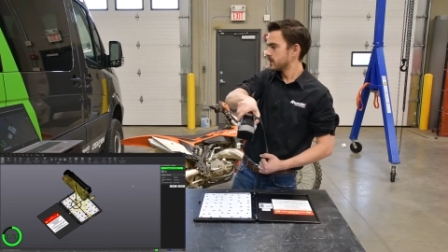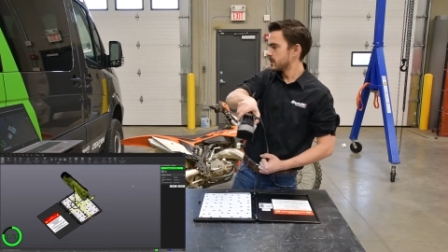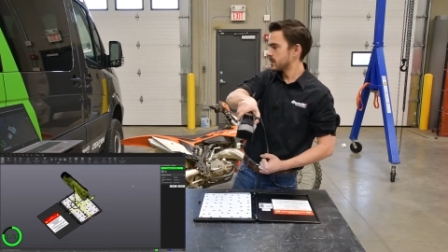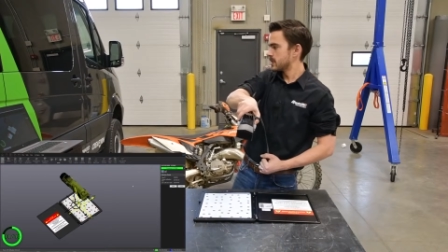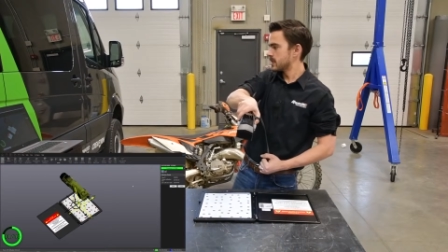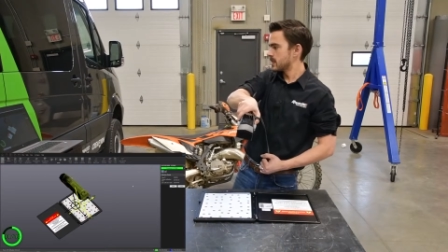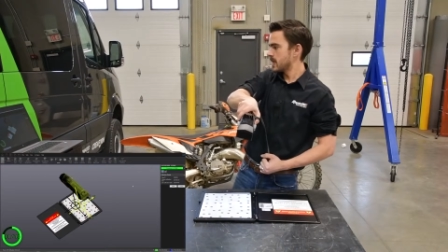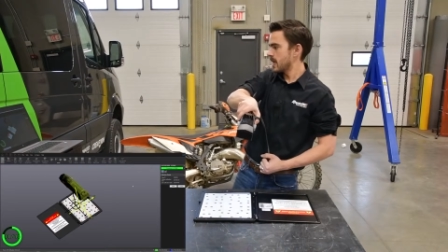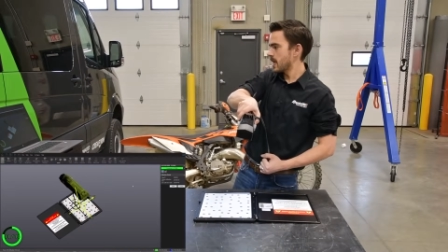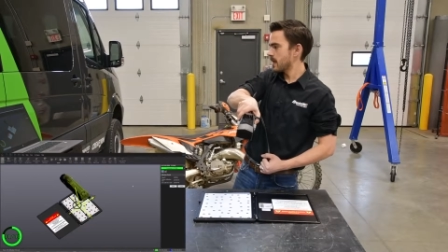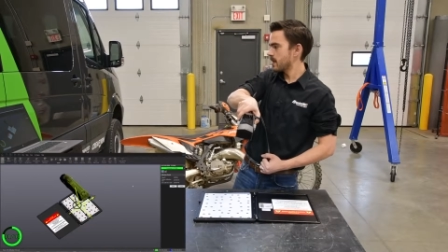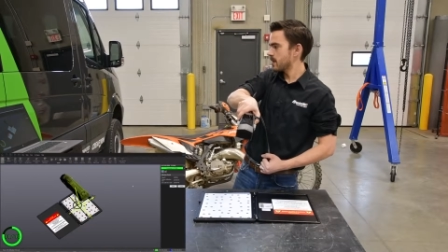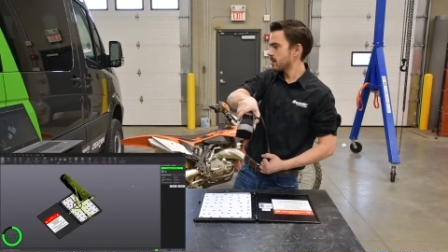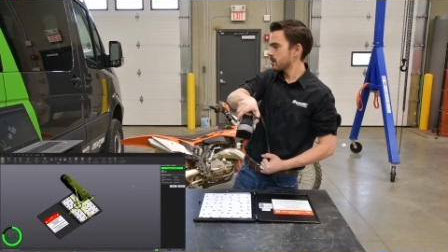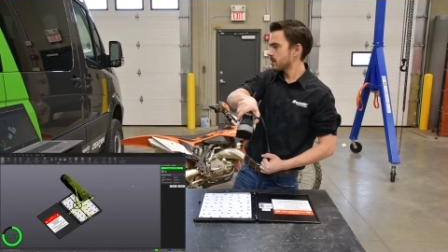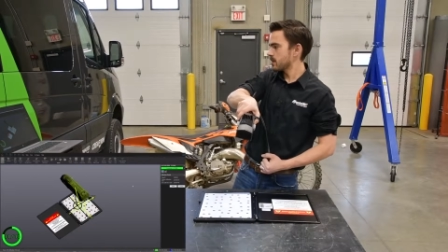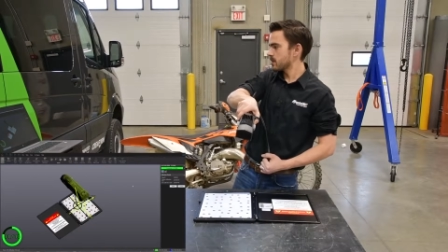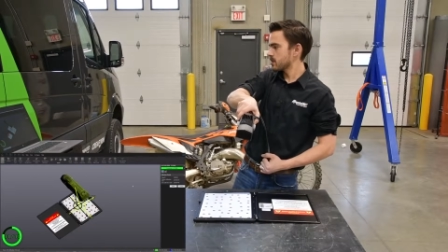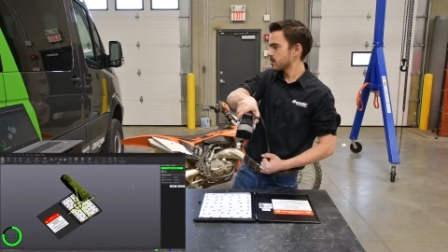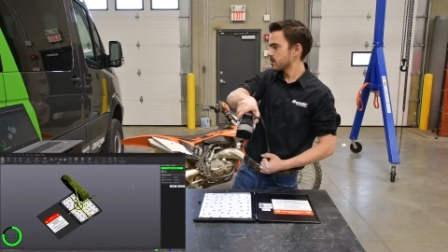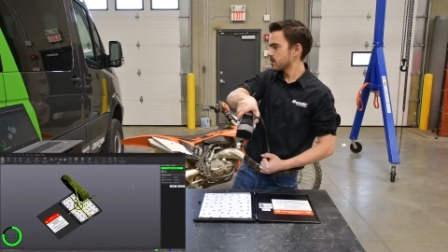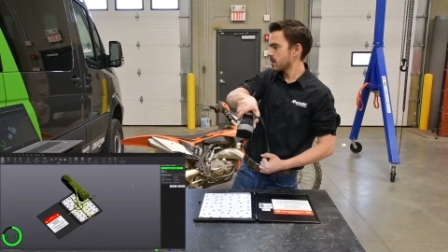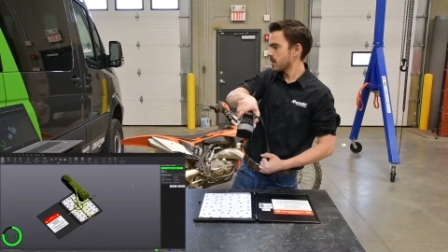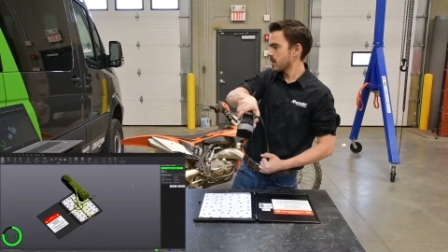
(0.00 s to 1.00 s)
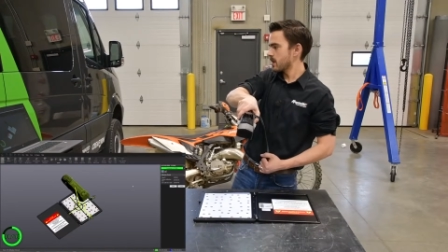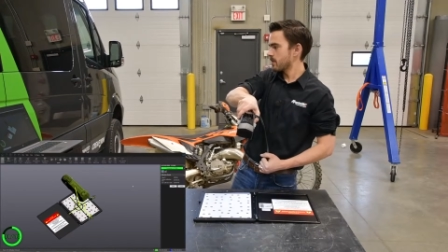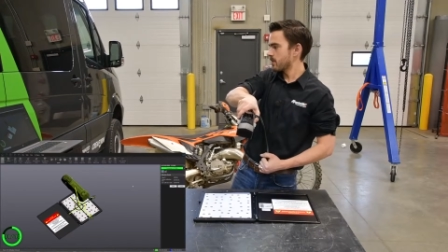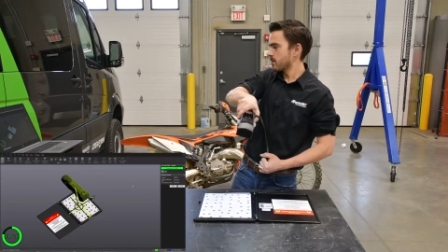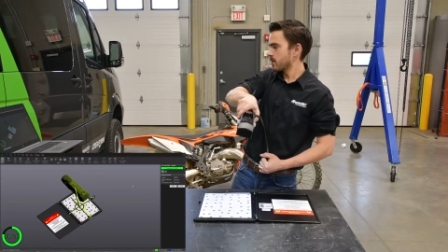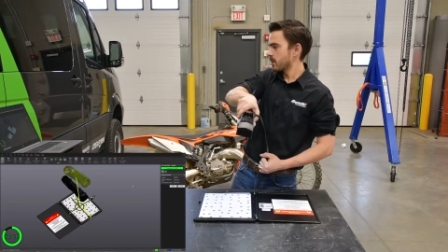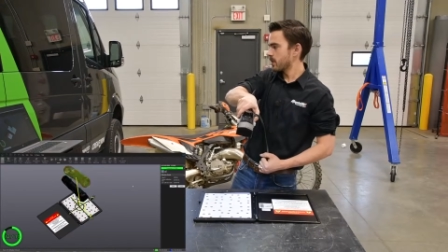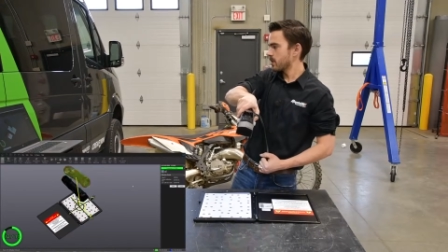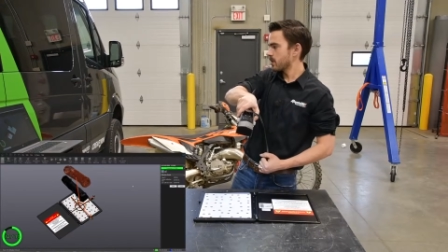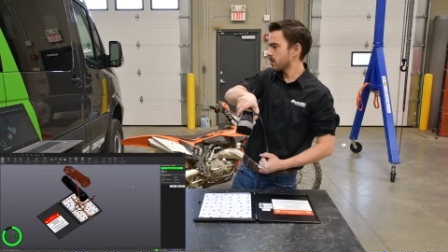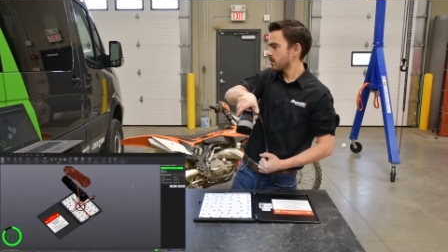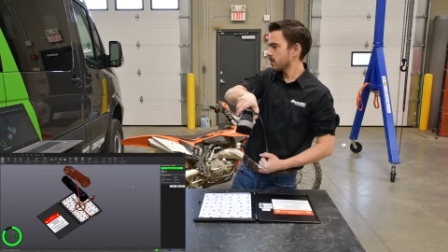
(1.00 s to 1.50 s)
ten straight
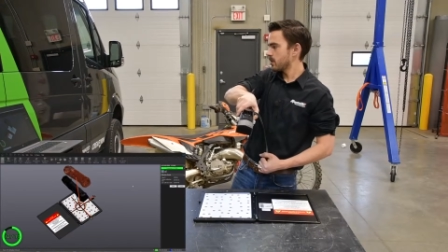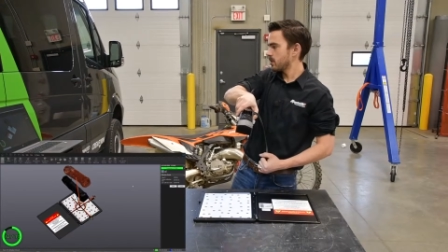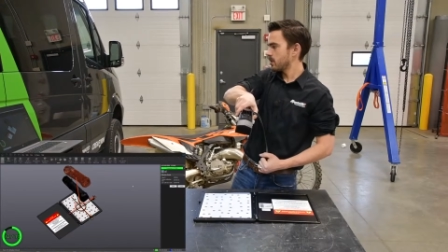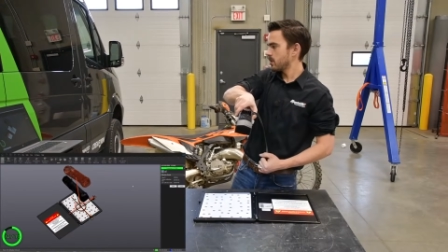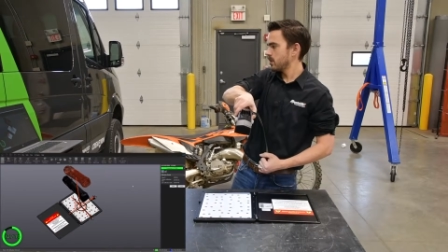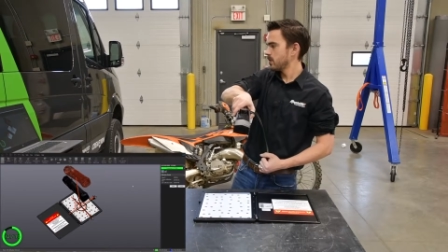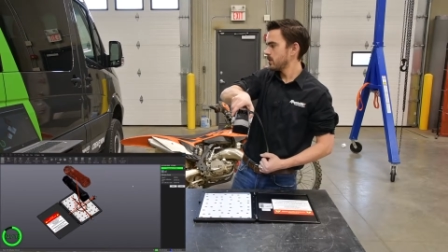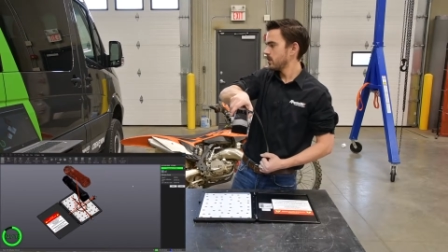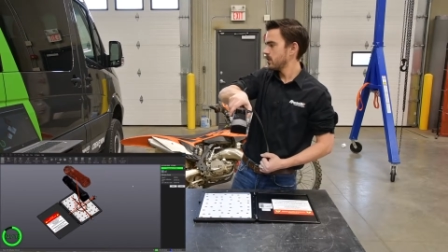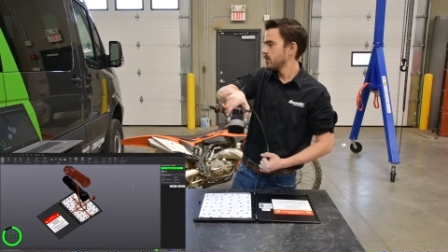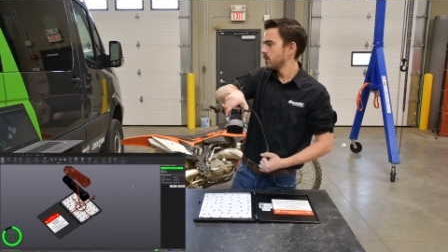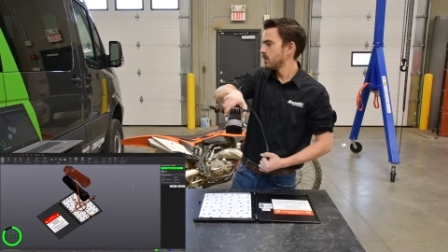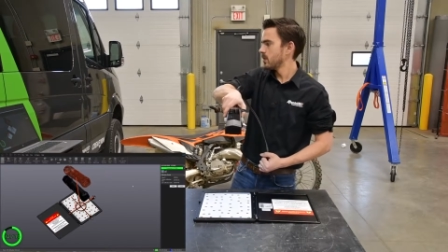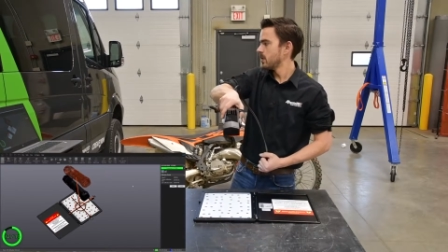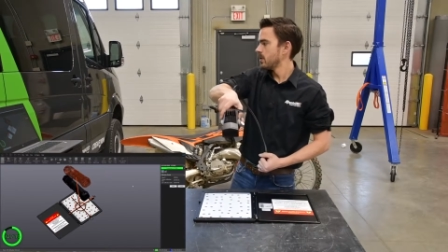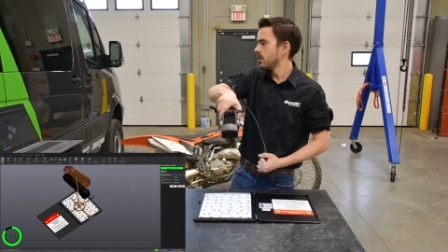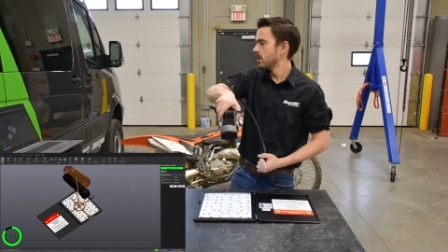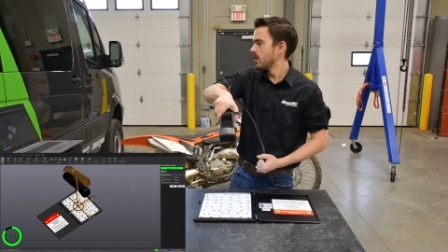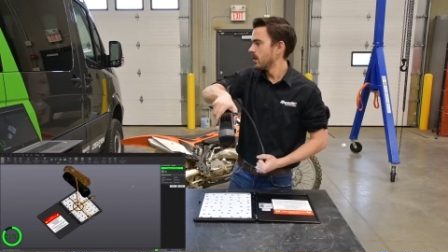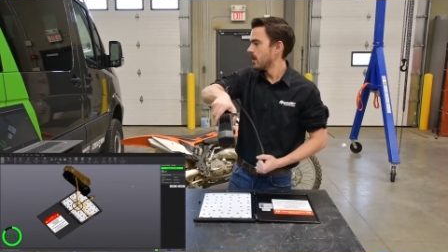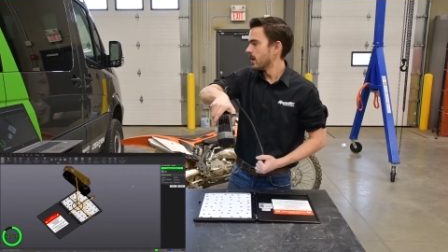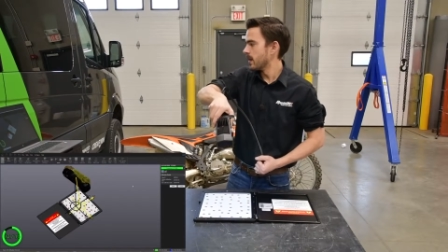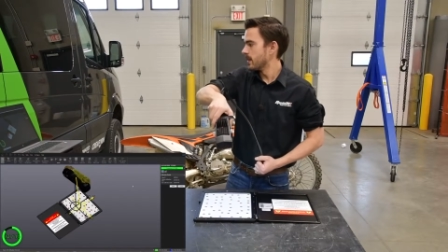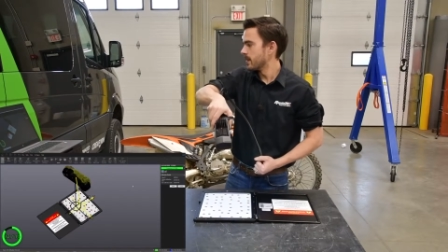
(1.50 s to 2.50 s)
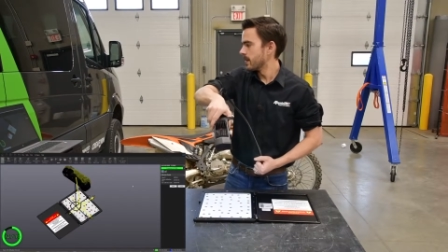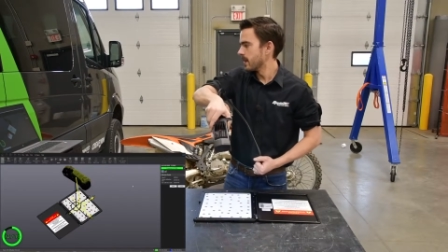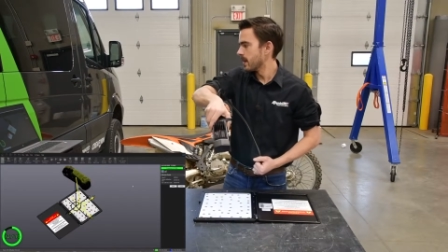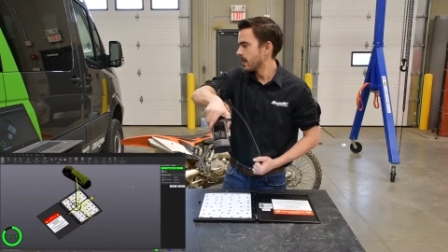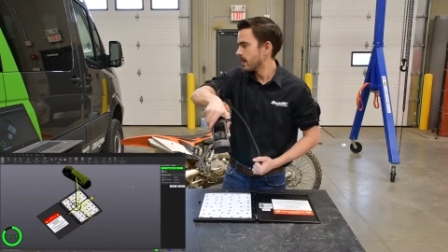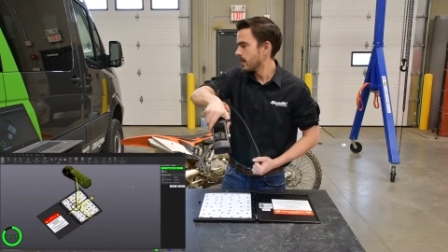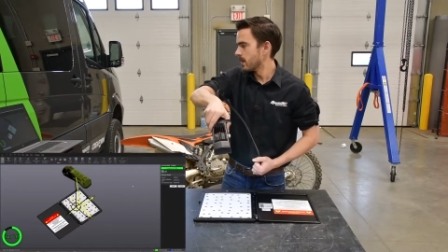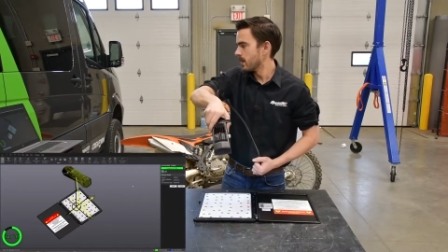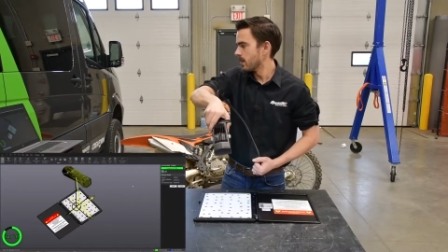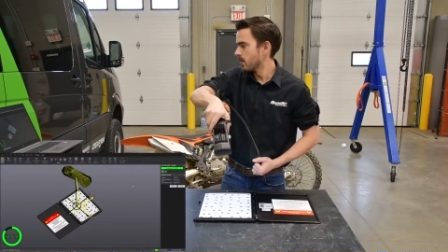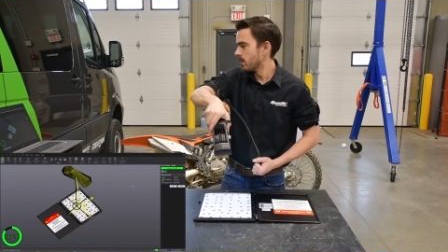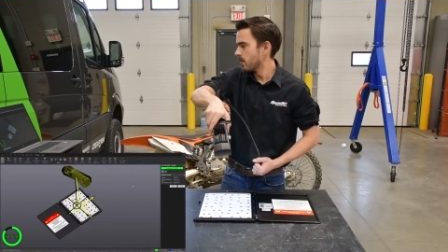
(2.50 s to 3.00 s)
vertical, and
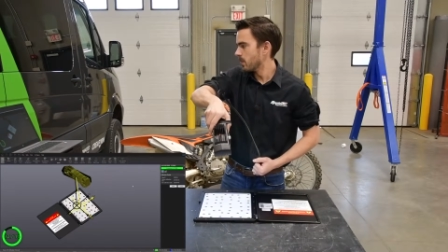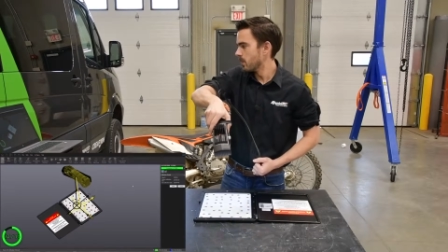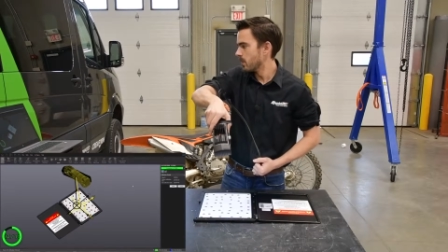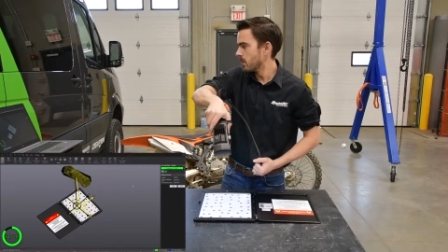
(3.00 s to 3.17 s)
then